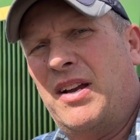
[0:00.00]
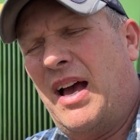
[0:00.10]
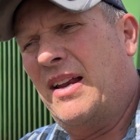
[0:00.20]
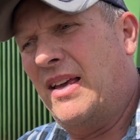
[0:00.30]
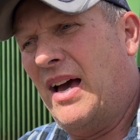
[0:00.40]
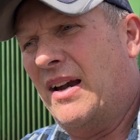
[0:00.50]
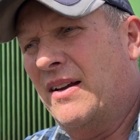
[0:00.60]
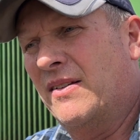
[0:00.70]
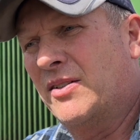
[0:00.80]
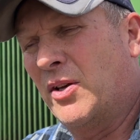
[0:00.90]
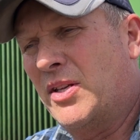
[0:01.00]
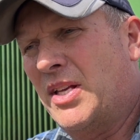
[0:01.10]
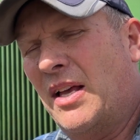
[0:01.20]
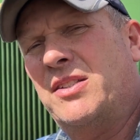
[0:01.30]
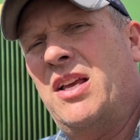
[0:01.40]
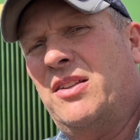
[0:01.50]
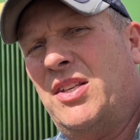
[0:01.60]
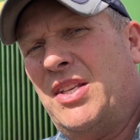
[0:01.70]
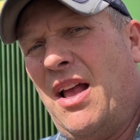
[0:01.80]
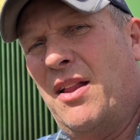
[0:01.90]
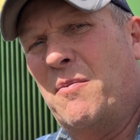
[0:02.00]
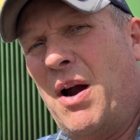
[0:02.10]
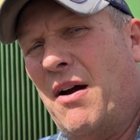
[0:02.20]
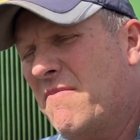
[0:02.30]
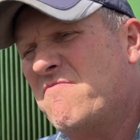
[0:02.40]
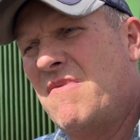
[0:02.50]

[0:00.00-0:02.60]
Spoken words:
yada, yada. So he said, I'll see you at the sale tomorrow.